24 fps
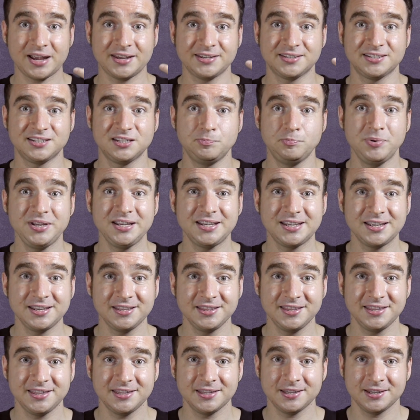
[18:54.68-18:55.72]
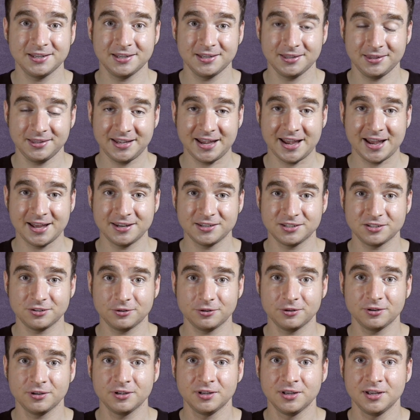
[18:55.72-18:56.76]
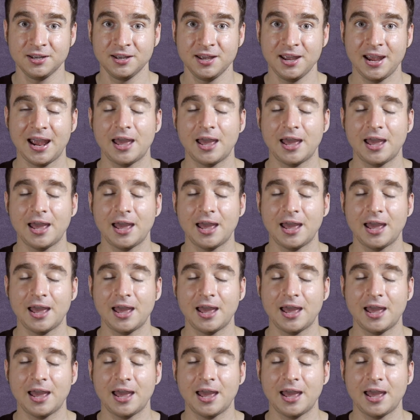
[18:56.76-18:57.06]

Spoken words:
by speaking the answer,